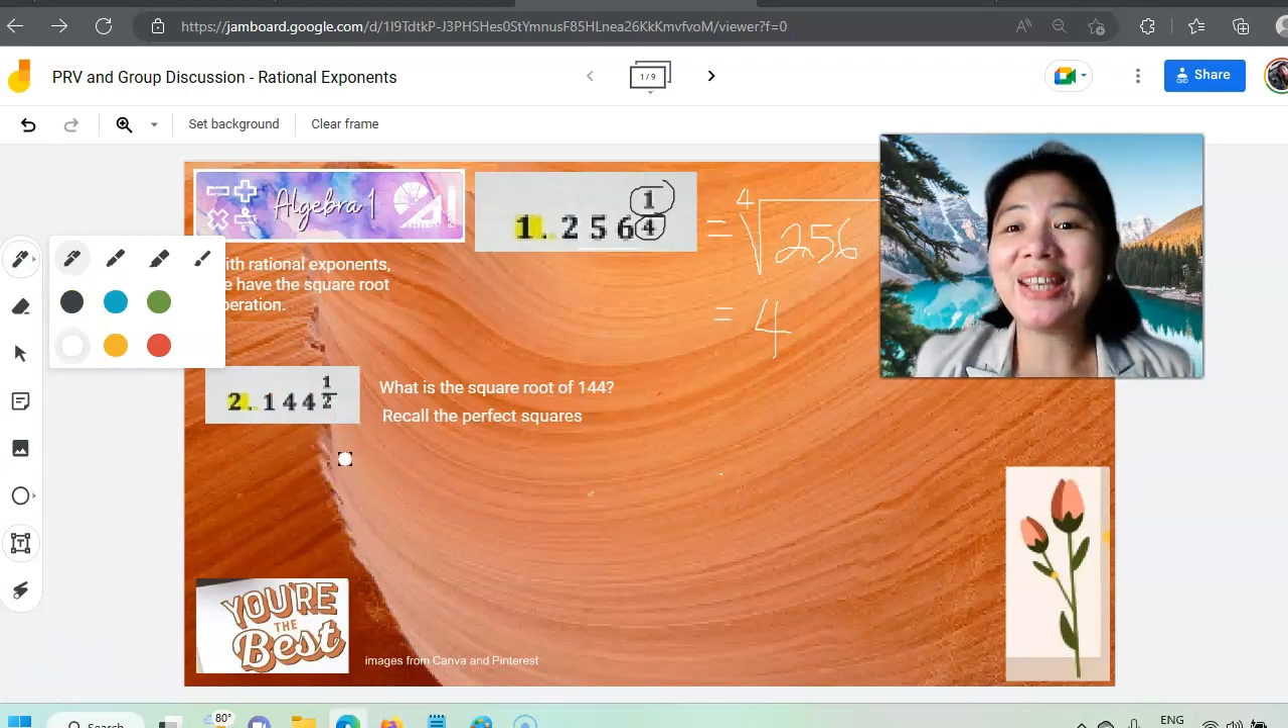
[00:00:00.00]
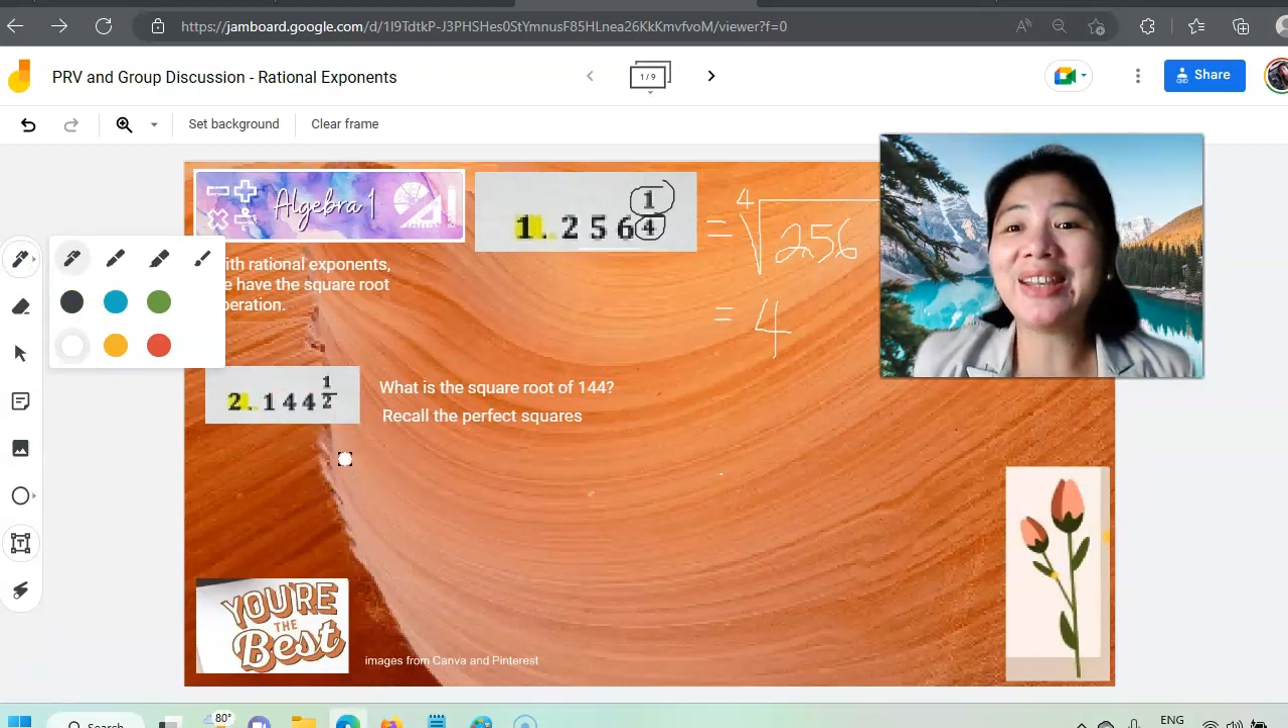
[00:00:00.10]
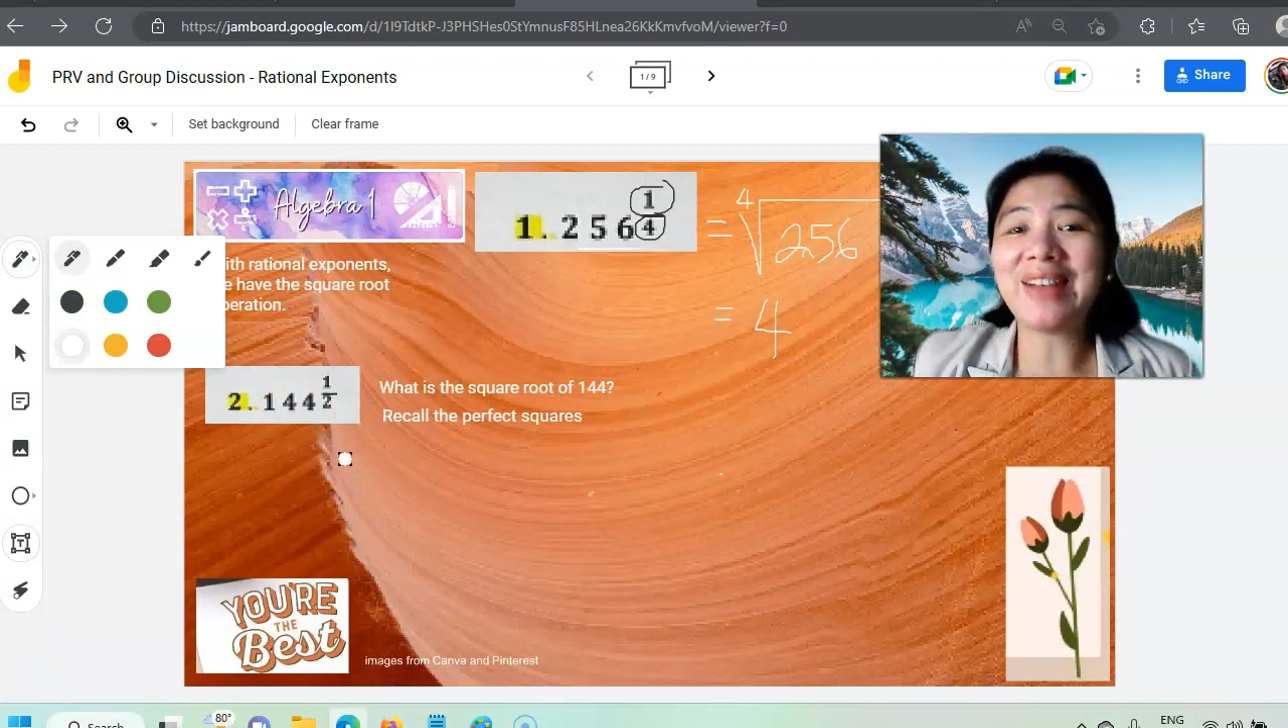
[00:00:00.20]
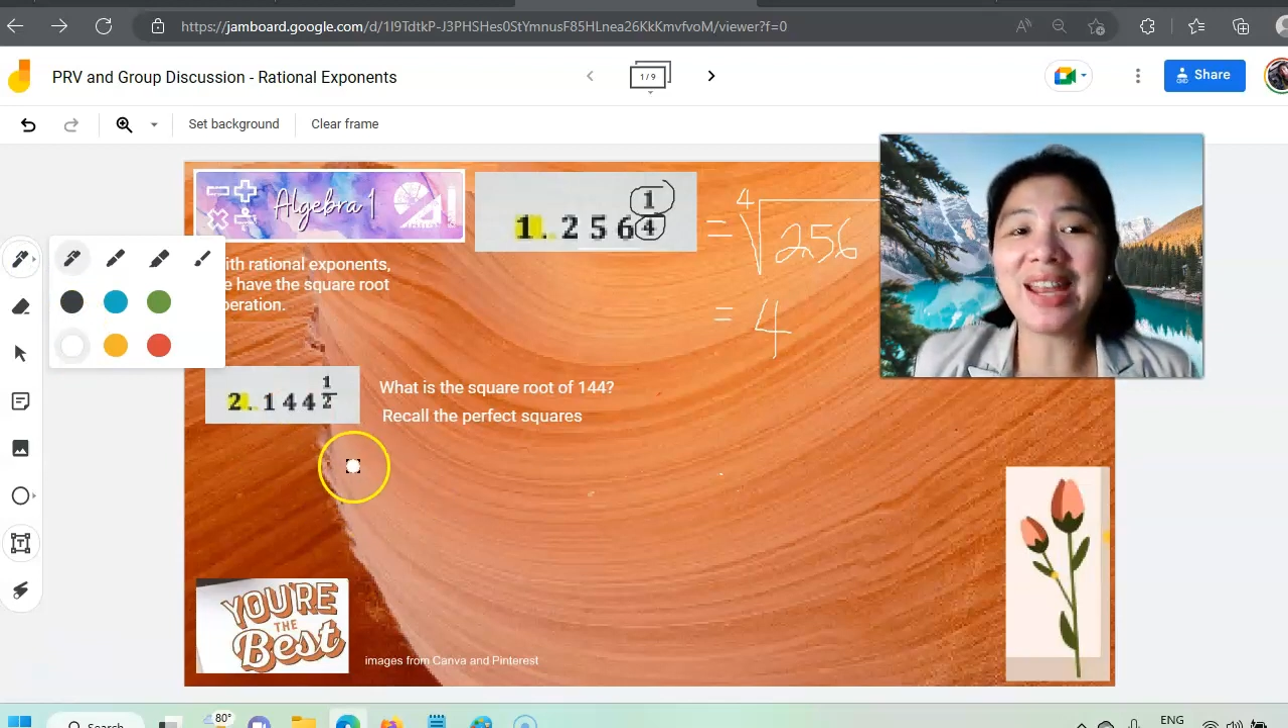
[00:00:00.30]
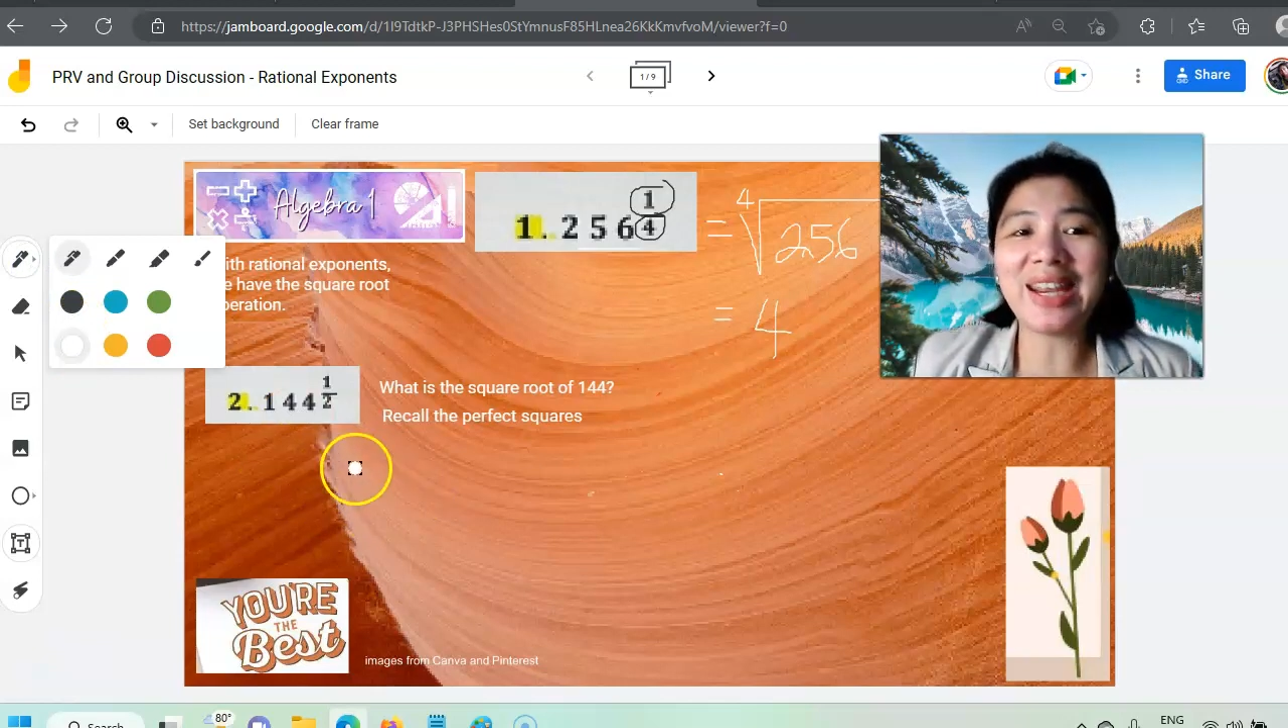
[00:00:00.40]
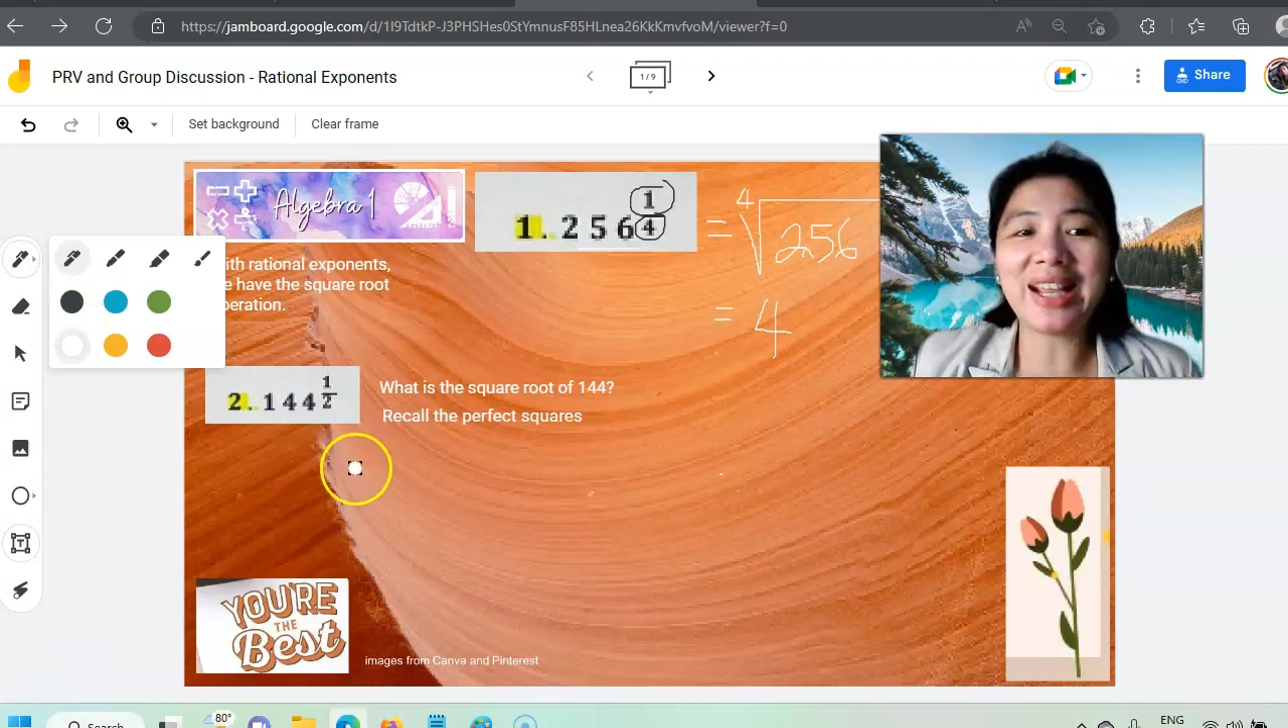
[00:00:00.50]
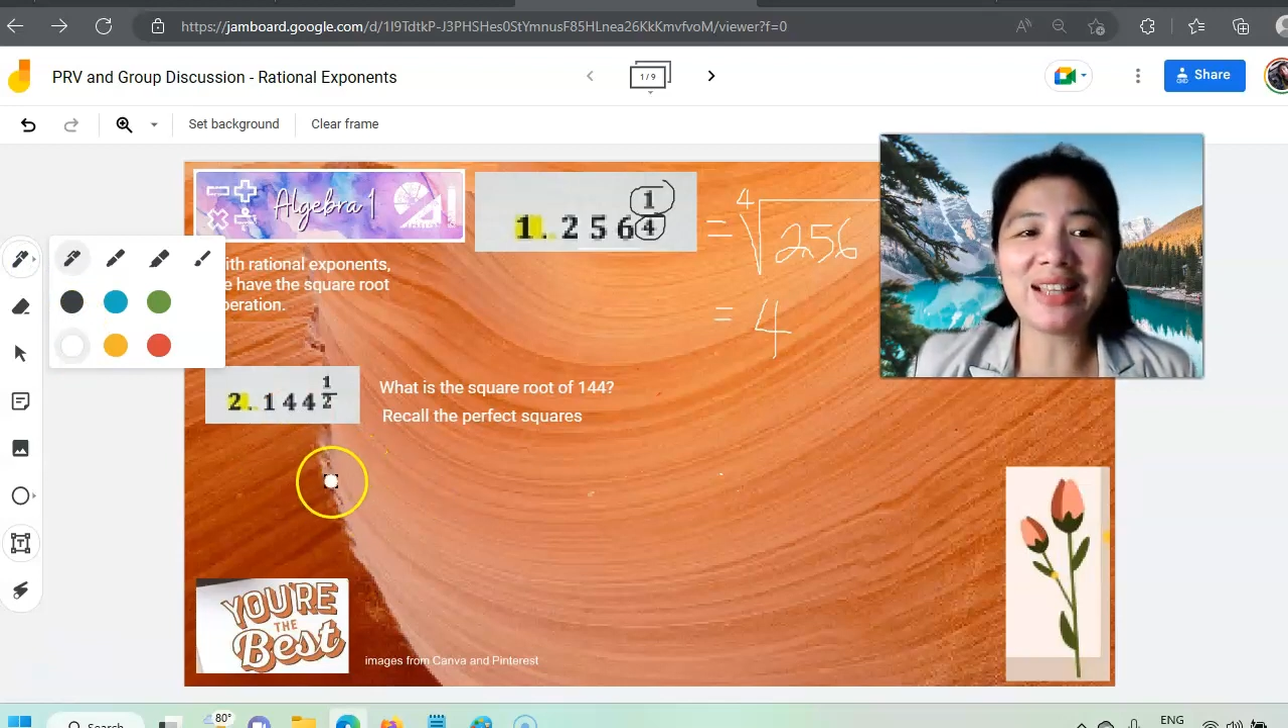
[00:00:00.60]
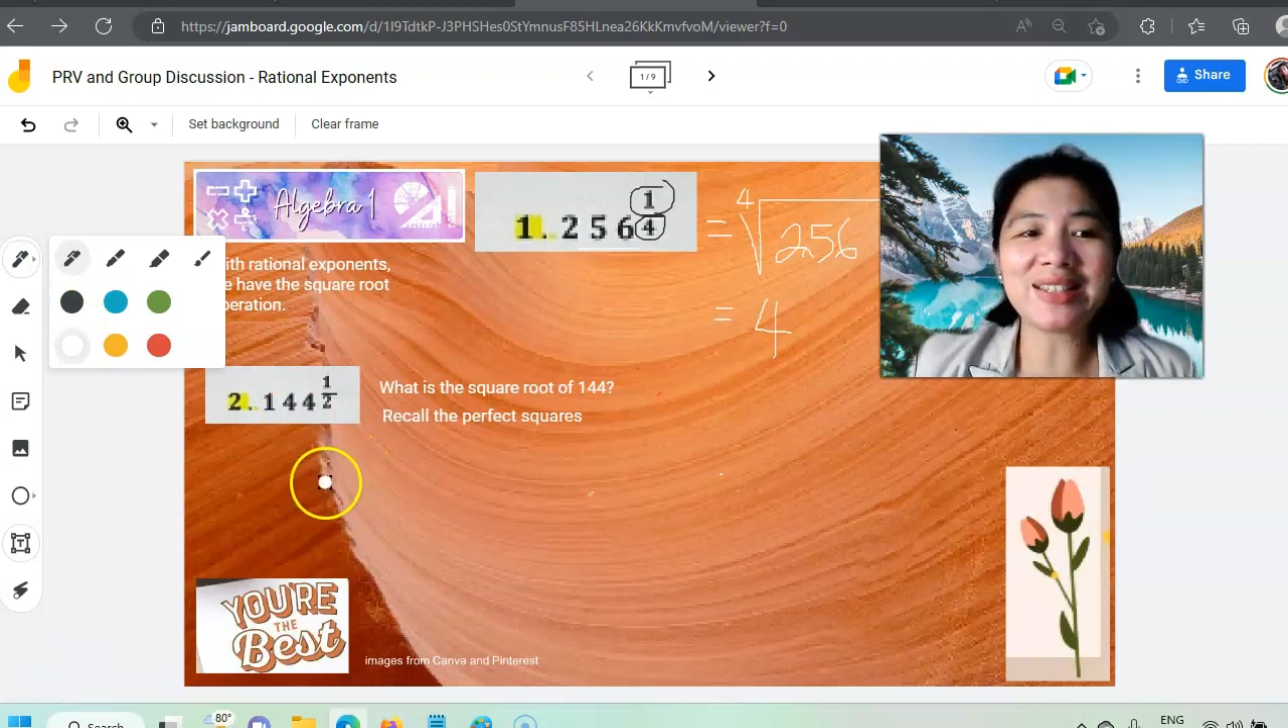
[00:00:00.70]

the radical